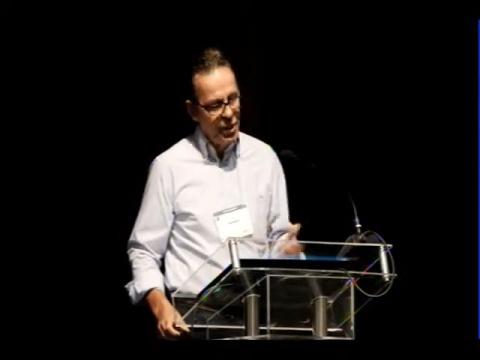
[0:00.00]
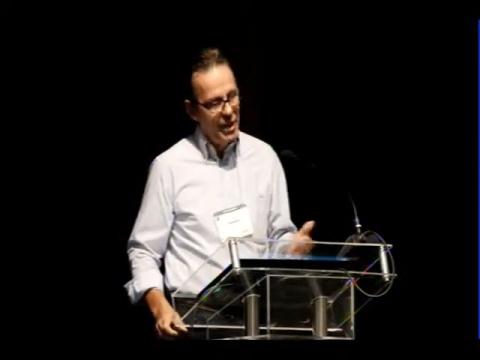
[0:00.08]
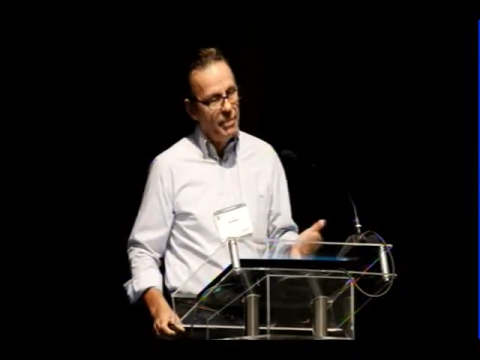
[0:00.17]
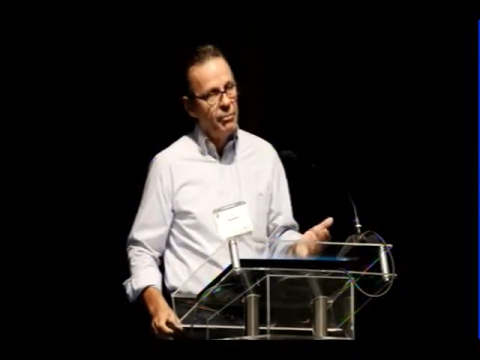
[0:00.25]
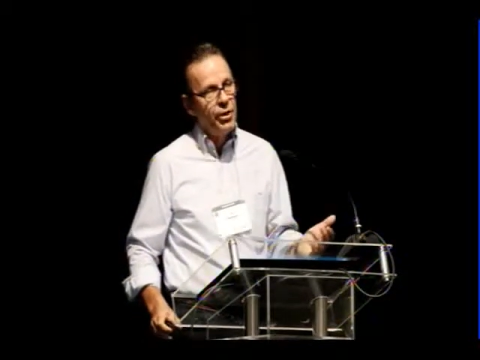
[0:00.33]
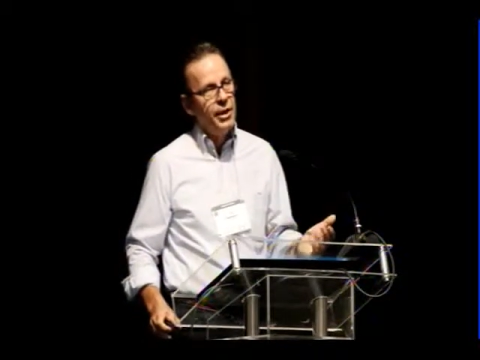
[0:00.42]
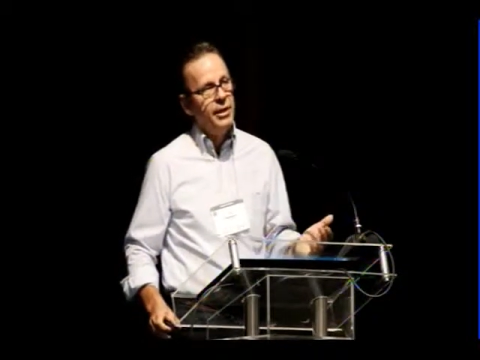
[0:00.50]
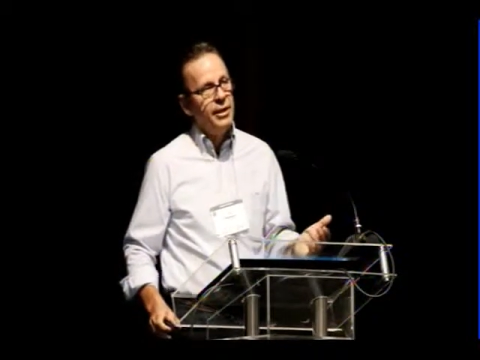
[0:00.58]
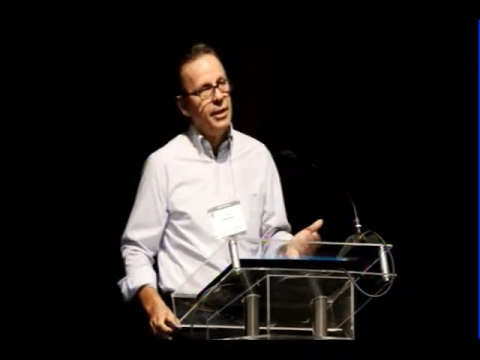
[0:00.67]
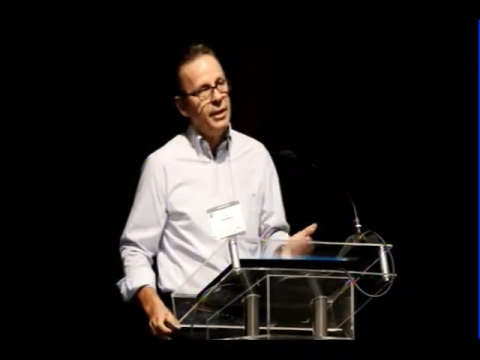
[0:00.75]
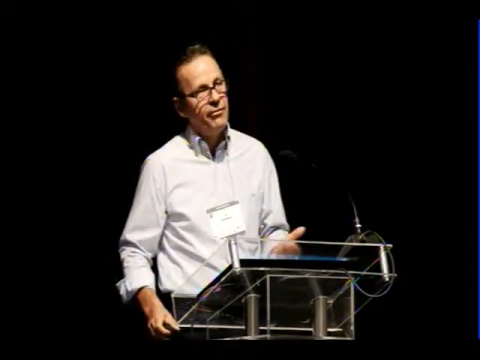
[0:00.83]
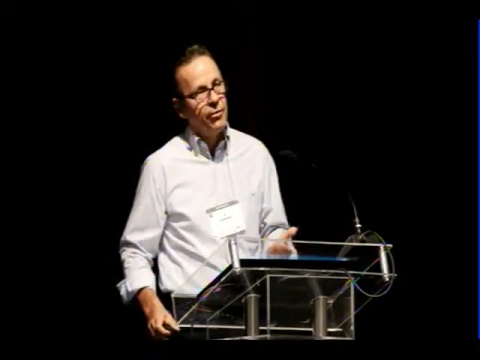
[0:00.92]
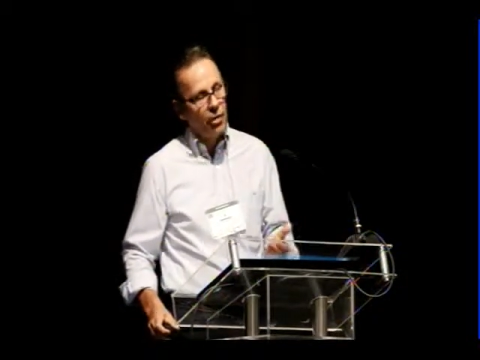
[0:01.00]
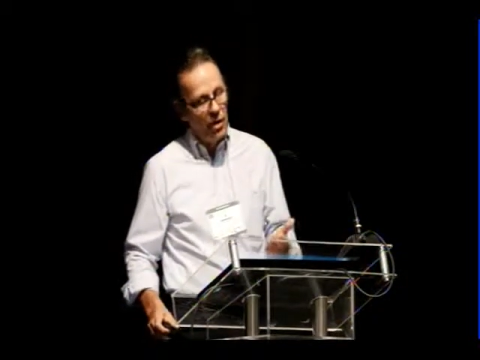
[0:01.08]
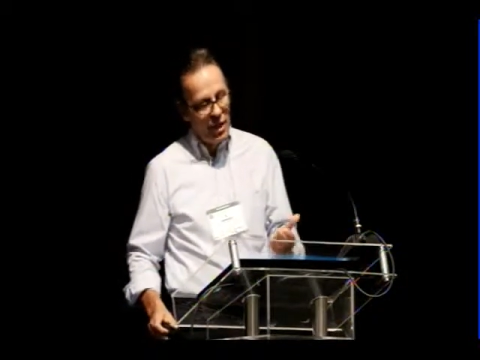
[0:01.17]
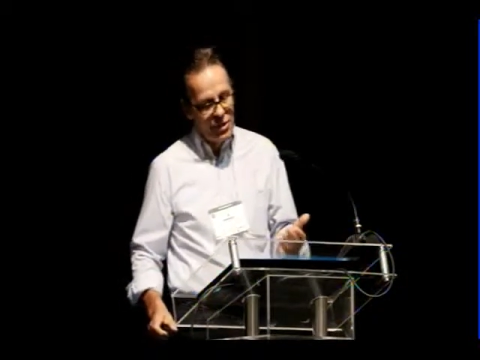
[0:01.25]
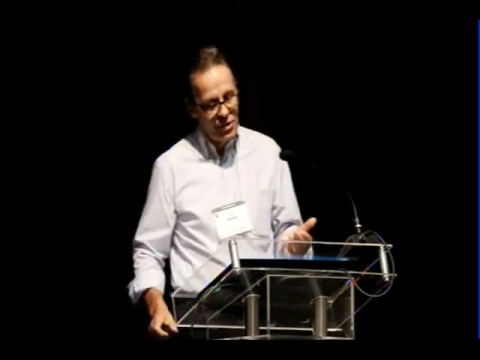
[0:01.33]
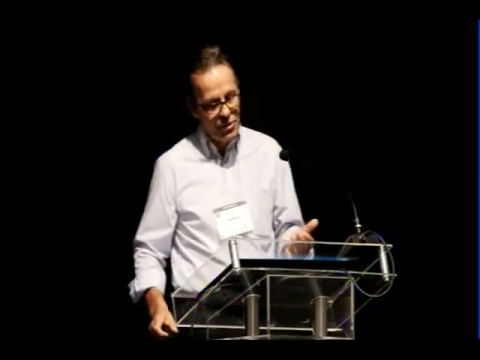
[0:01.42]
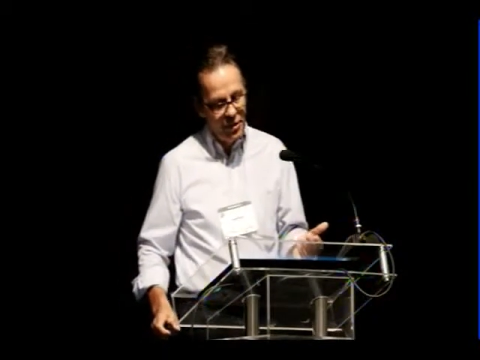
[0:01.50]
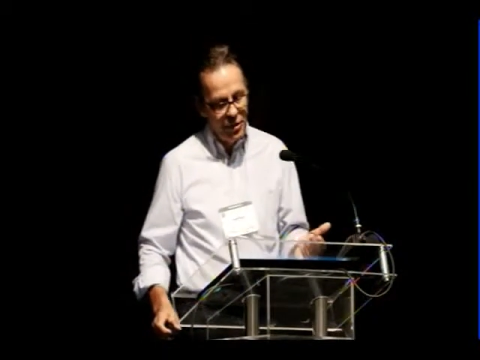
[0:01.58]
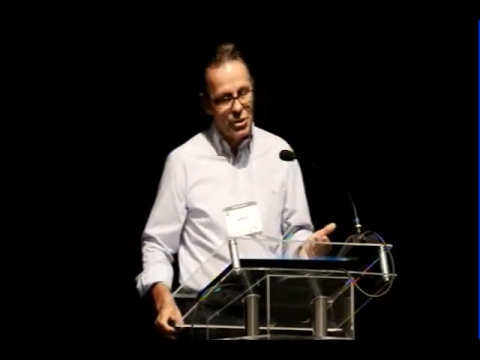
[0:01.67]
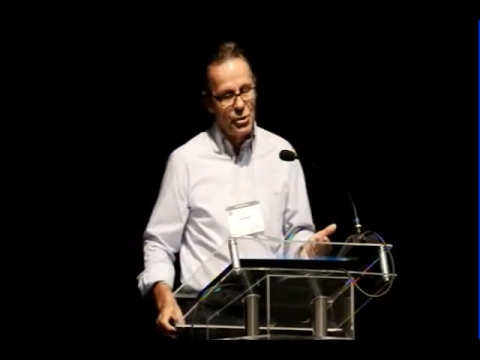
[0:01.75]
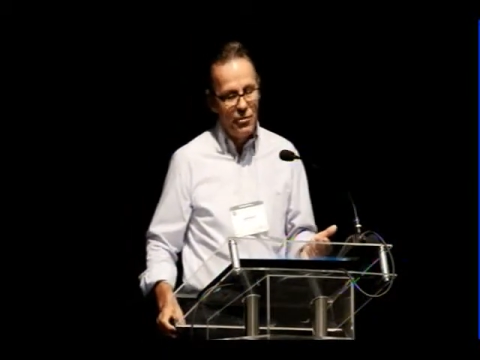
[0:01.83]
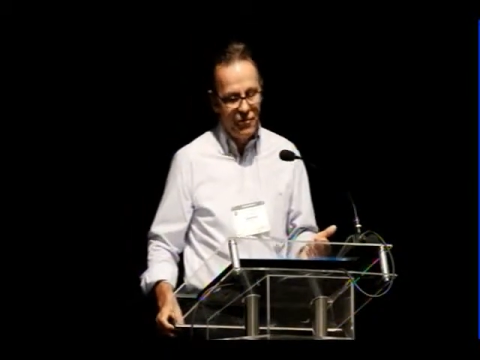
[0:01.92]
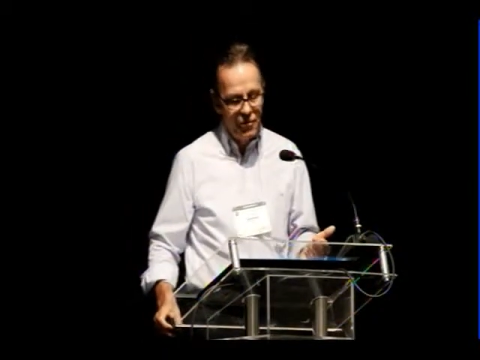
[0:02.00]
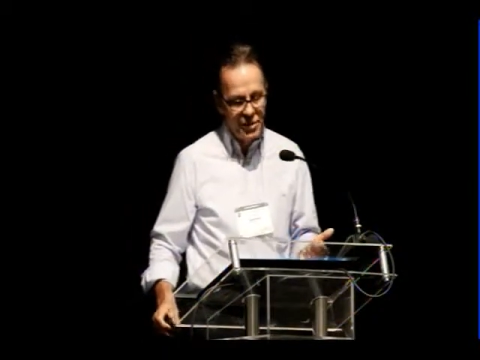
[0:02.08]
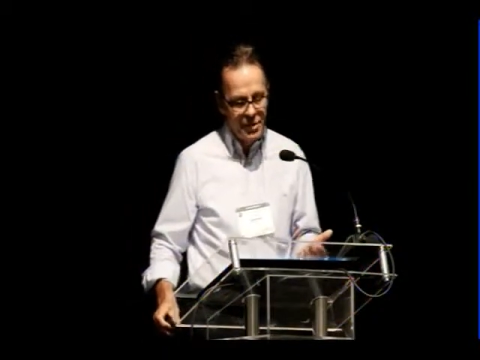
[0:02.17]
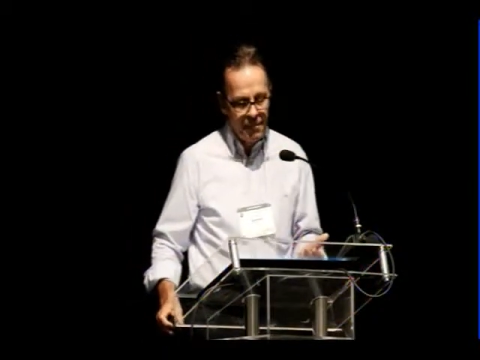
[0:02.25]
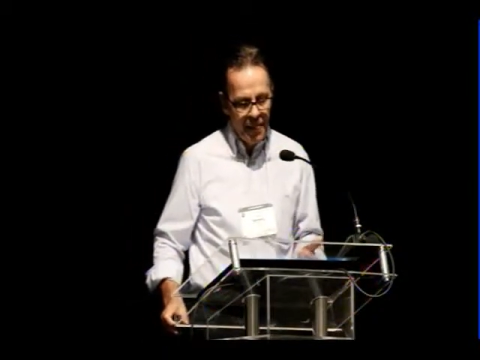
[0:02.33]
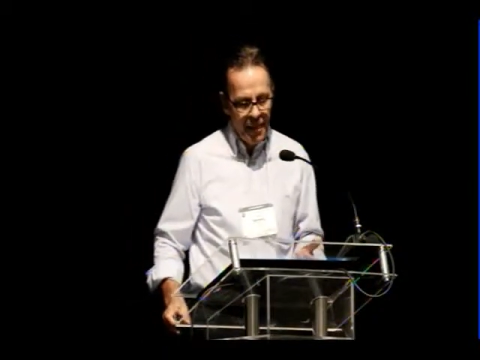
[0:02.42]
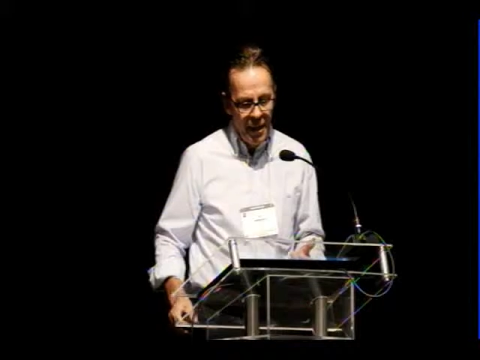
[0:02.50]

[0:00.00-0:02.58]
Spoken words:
you can bring the fertilizer at the surface,